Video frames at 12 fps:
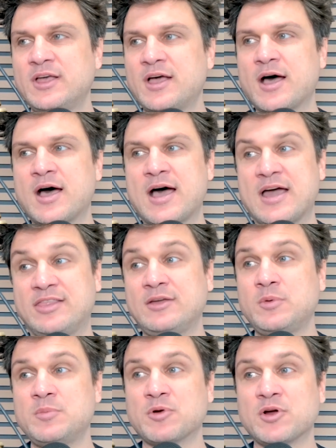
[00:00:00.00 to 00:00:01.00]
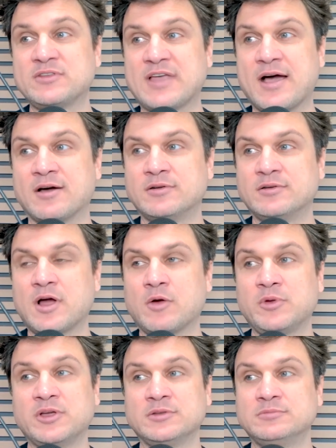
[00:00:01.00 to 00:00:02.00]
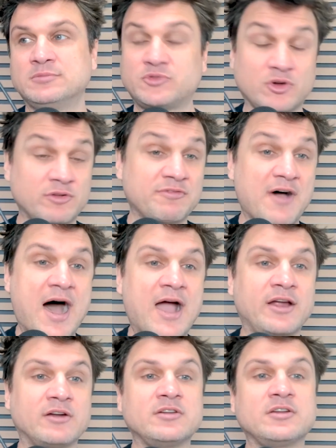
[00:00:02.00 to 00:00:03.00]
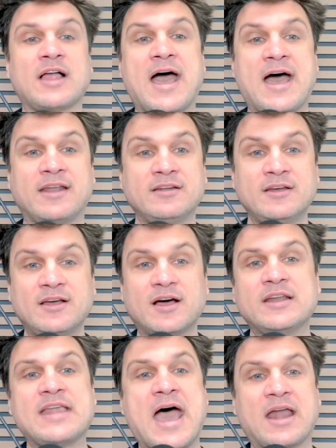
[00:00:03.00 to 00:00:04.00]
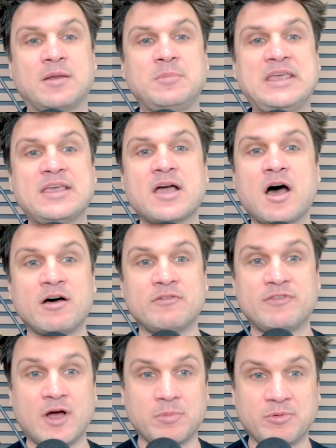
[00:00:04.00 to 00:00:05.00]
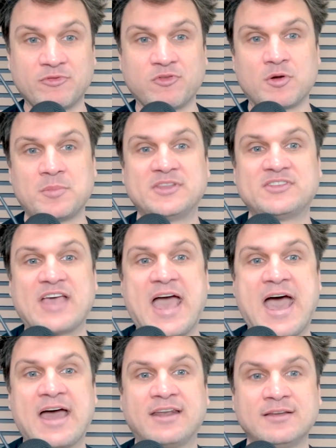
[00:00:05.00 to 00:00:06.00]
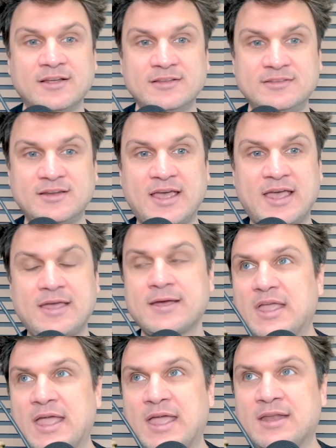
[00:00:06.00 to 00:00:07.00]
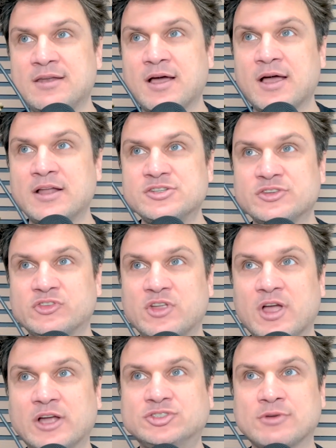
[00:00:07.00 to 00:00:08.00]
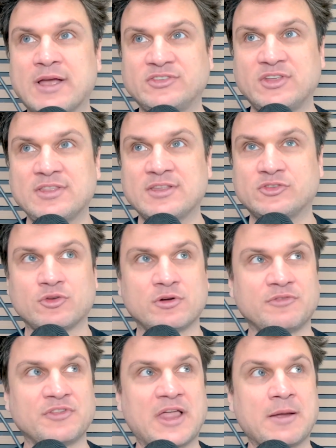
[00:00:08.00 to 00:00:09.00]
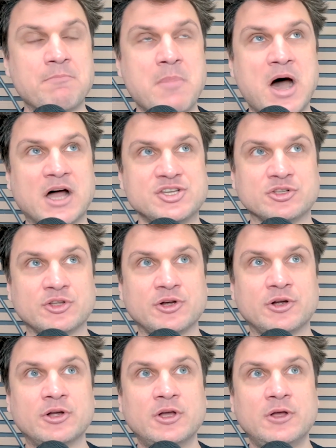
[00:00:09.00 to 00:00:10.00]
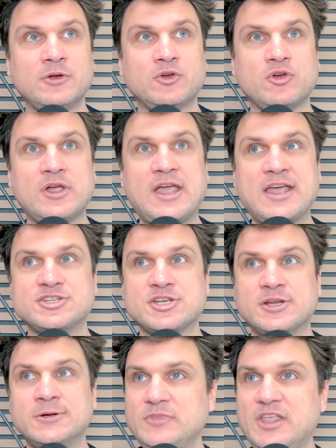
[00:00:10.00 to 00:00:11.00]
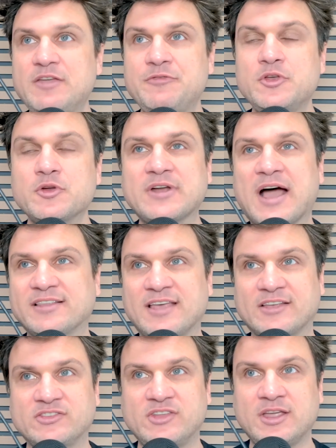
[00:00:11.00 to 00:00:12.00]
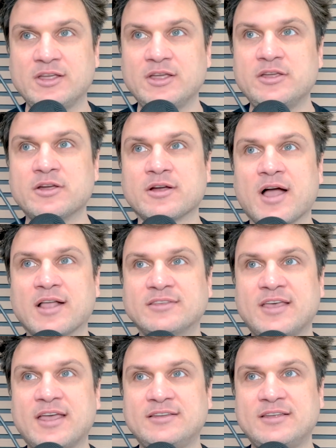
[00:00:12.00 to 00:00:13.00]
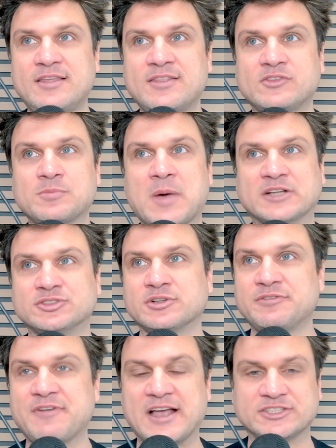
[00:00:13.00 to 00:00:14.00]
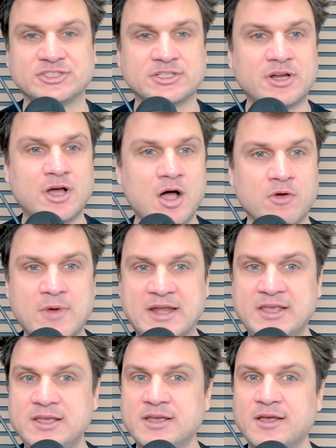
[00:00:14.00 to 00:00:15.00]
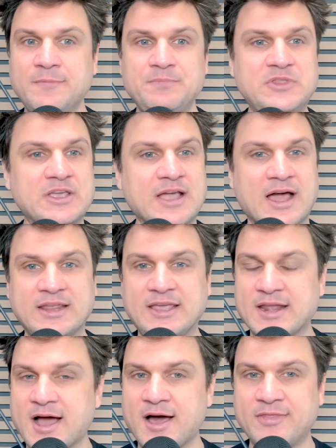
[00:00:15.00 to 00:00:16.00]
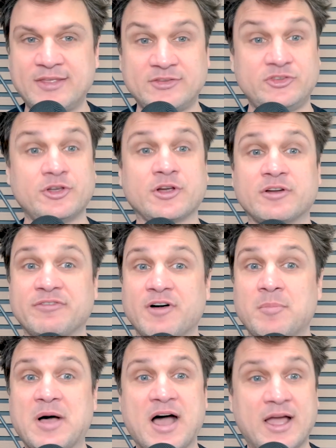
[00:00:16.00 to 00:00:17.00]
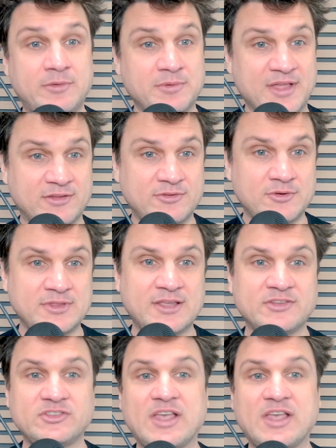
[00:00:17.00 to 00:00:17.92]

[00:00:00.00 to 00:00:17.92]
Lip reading: I think we broke down a real sort of ironclad anatomy of a performance ad today, and just addressing this sort of like modular creation. If you're not testing your content in this modular fashion already, you got to get on this. You're going to fall behind without doing this.